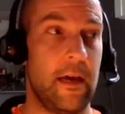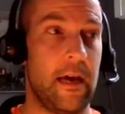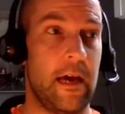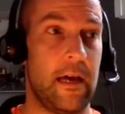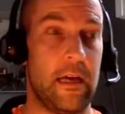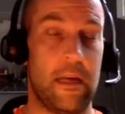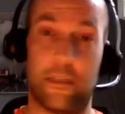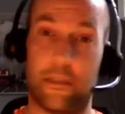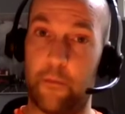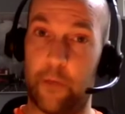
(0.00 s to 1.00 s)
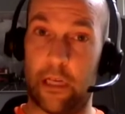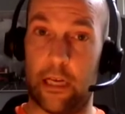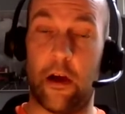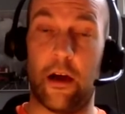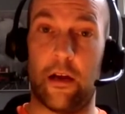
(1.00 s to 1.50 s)
And something
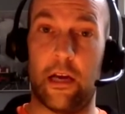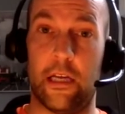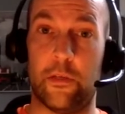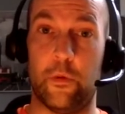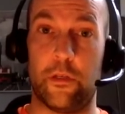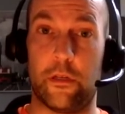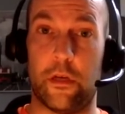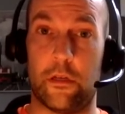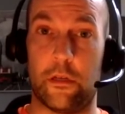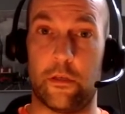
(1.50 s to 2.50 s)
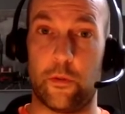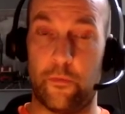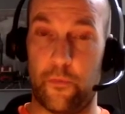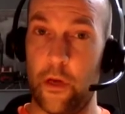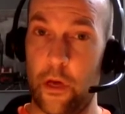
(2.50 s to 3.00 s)
they highlighted was that sort
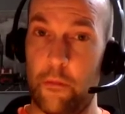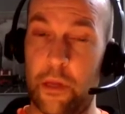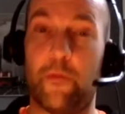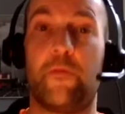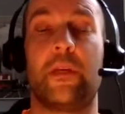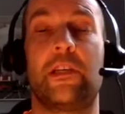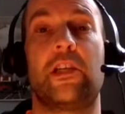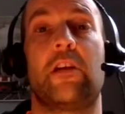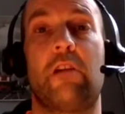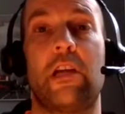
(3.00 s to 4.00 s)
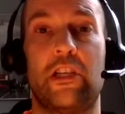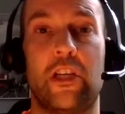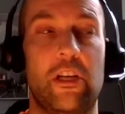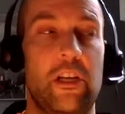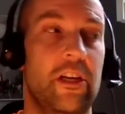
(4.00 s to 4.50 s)
of people from this
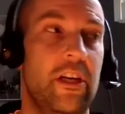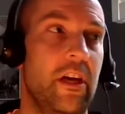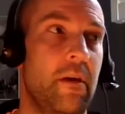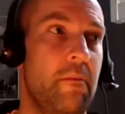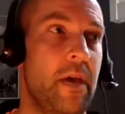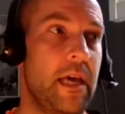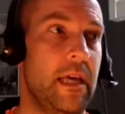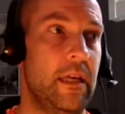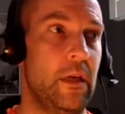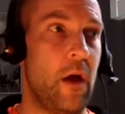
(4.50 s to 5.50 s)
generation may